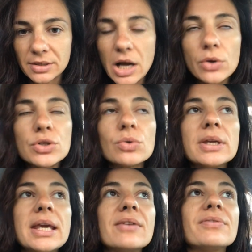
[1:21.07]
How do you
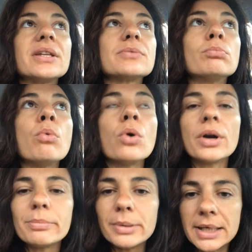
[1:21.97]
give it
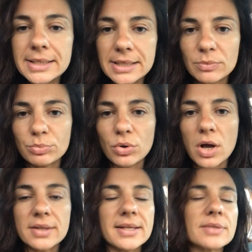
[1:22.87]
more ability to
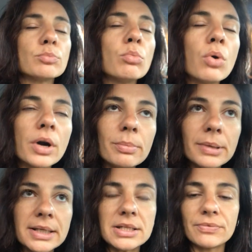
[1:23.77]
process, more
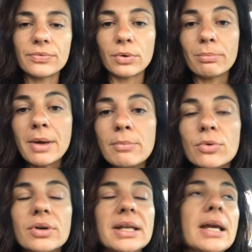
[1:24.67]
ability for
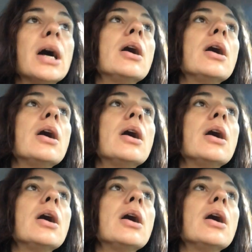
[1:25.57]
memory,